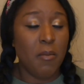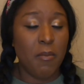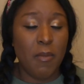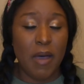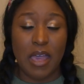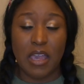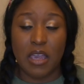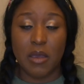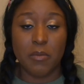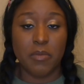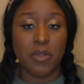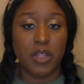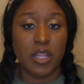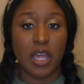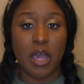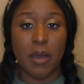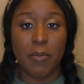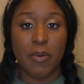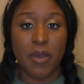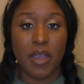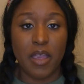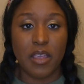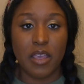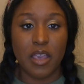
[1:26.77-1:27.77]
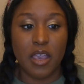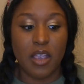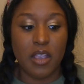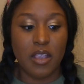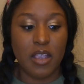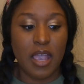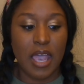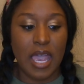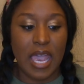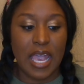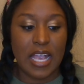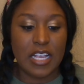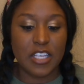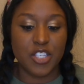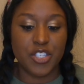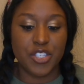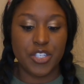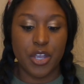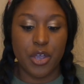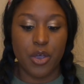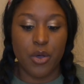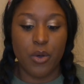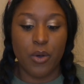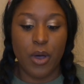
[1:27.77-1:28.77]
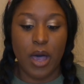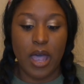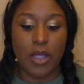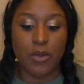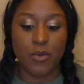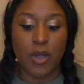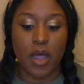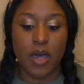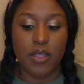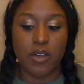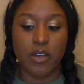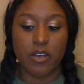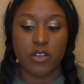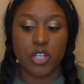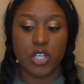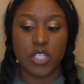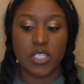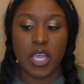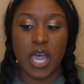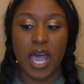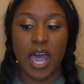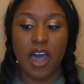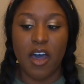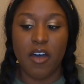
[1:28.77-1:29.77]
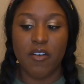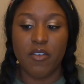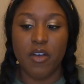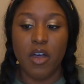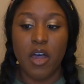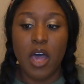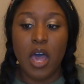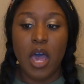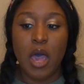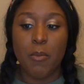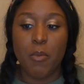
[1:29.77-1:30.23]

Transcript: my complete opinion, and so I'd rather just have